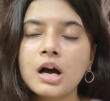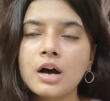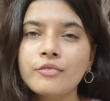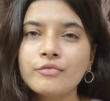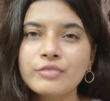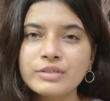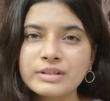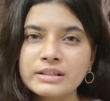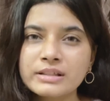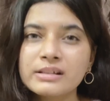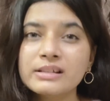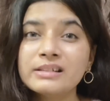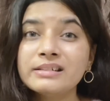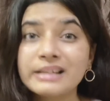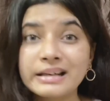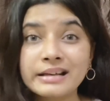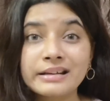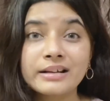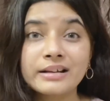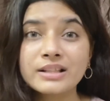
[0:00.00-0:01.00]
of physical
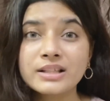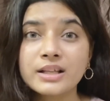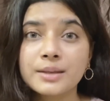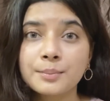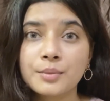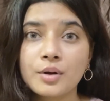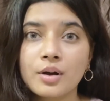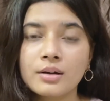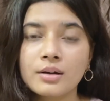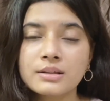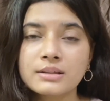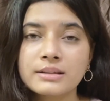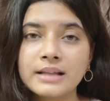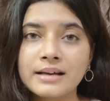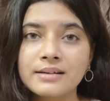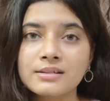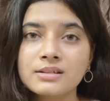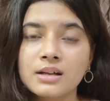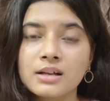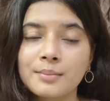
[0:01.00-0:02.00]
tinted sunblocks
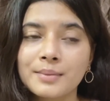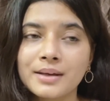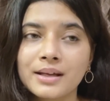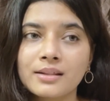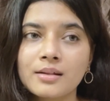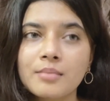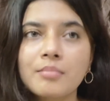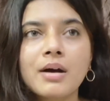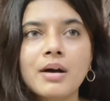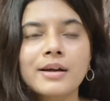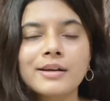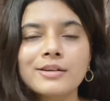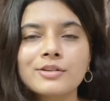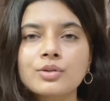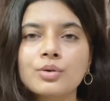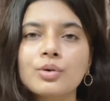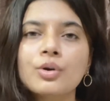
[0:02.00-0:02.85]
that is coming in the market.